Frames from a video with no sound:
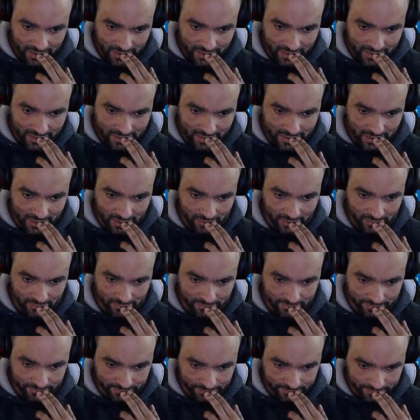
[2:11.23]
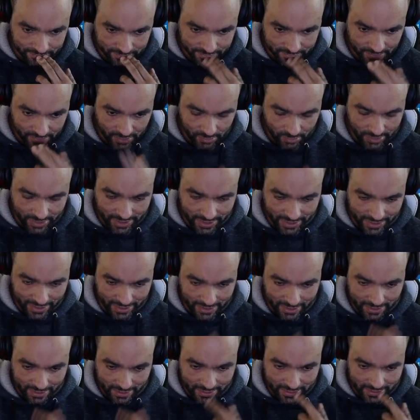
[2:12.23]
So we are
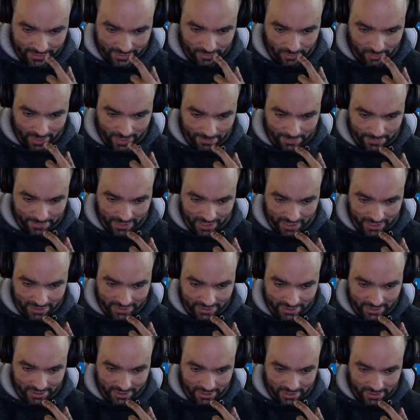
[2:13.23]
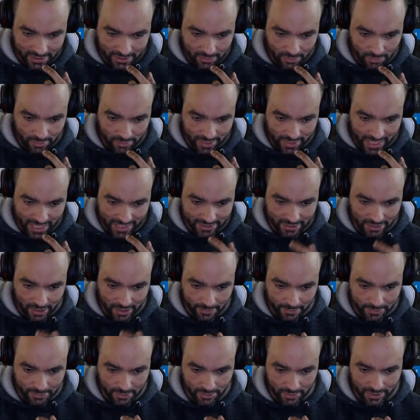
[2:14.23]
here in the web task. We end
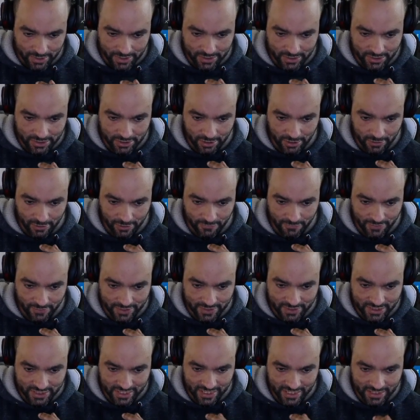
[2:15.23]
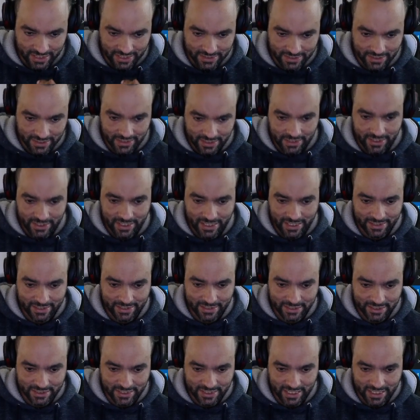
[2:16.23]
up doing serve with state, and the
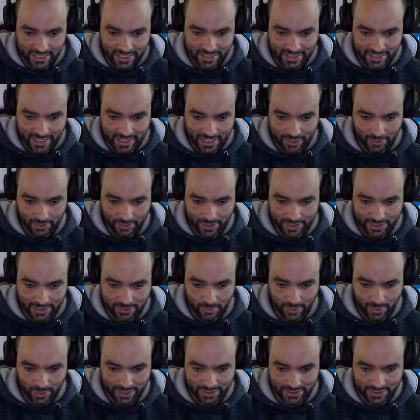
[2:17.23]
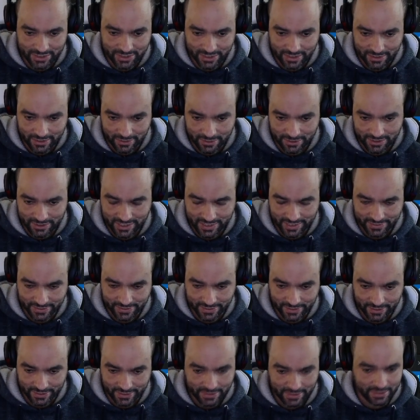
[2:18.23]
state now is one single sender.